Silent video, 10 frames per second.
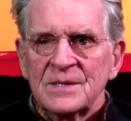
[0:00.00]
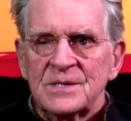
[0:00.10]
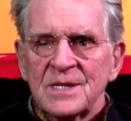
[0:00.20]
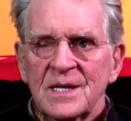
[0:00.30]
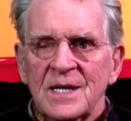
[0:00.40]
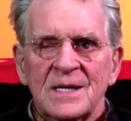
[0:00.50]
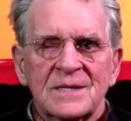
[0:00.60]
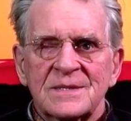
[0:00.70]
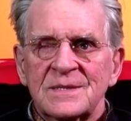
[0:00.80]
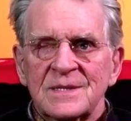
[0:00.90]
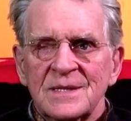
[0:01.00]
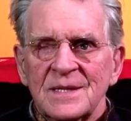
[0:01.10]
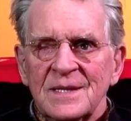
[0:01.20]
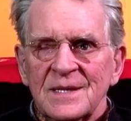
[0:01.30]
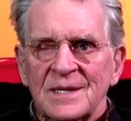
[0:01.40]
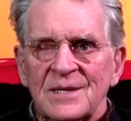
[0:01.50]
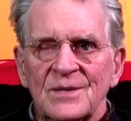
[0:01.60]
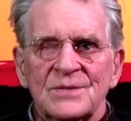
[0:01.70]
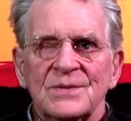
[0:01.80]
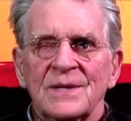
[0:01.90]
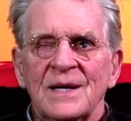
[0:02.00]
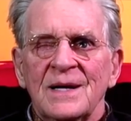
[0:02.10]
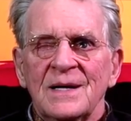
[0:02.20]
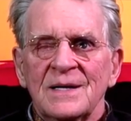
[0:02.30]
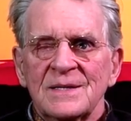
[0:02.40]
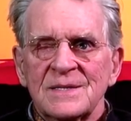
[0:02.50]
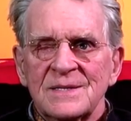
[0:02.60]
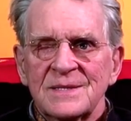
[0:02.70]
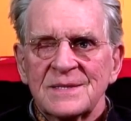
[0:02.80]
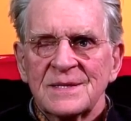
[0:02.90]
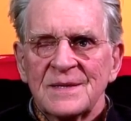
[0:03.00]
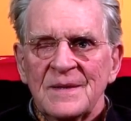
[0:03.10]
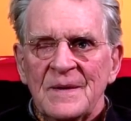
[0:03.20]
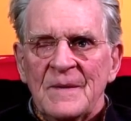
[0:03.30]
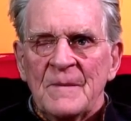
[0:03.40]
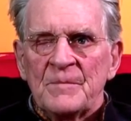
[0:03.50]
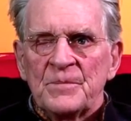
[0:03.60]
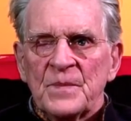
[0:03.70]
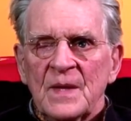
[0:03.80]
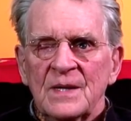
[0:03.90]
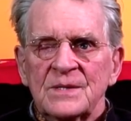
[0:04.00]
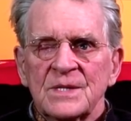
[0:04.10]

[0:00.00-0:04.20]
Just close your eyes and